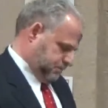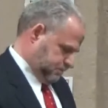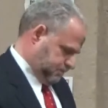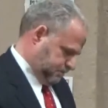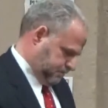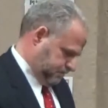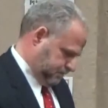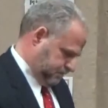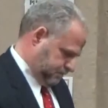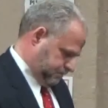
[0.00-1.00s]

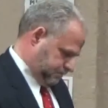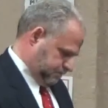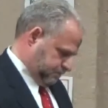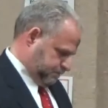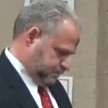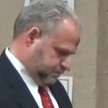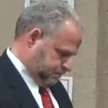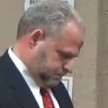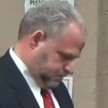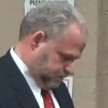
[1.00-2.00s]

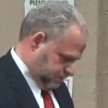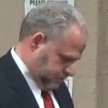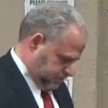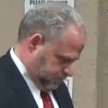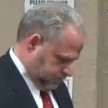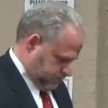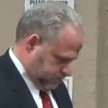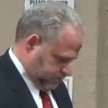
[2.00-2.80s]
No one is speaking in this clip.